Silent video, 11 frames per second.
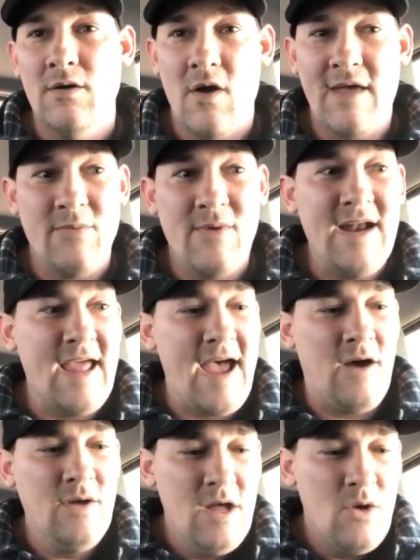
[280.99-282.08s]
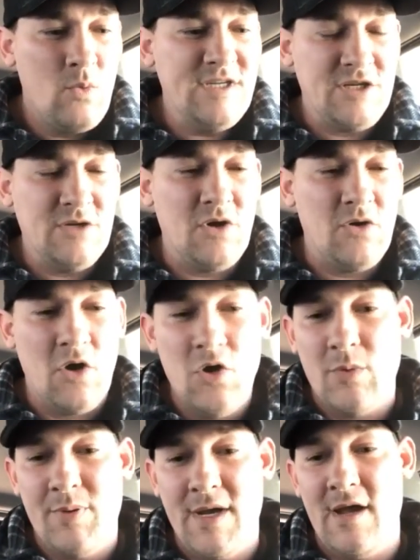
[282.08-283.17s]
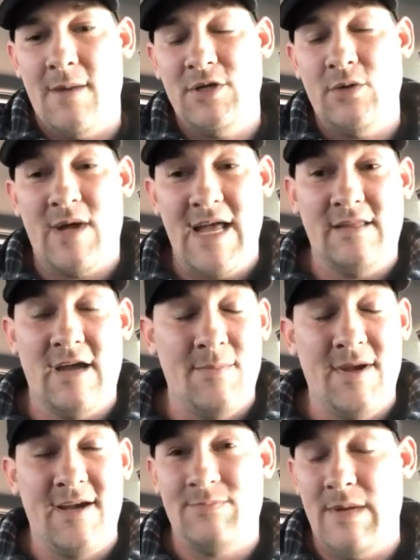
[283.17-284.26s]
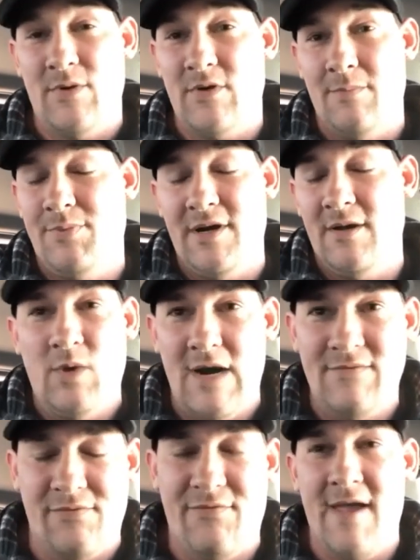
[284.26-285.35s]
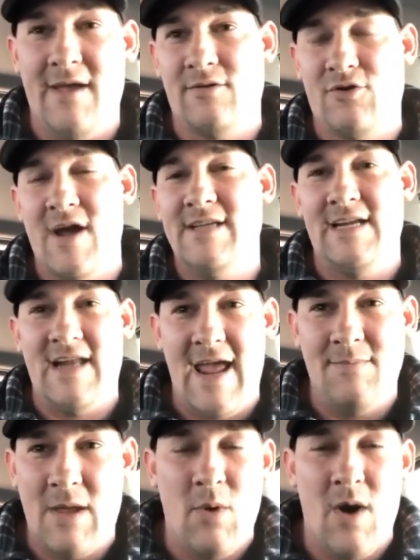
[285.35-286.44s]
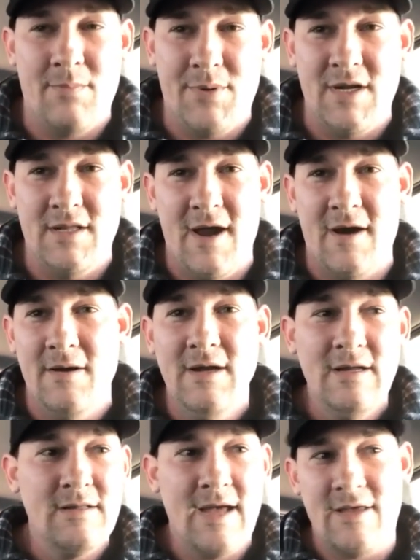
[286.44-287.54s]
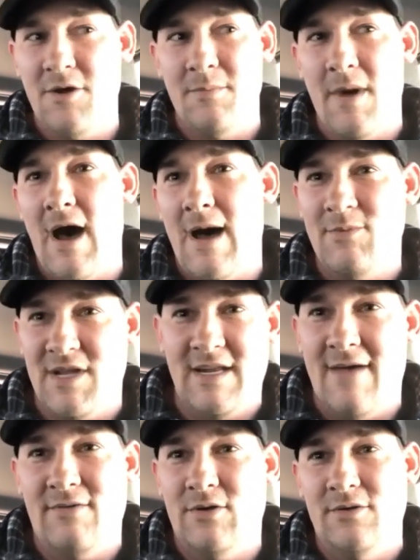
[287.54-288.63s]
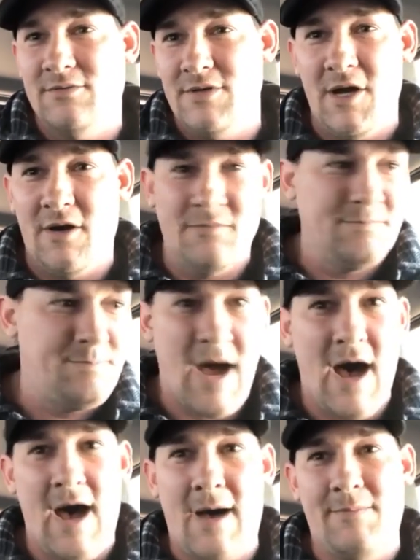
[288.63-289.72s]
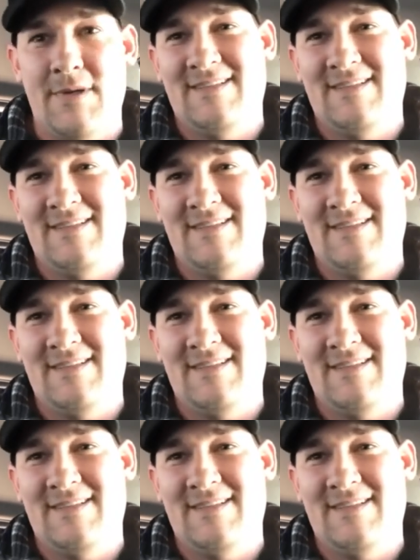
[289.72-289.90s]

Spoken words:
Okay, right now, we still don't know who we're picking up till we get there, because people can put in whatever fake crazy name they want to put in there. Like your mom or the devil, you know, Bob.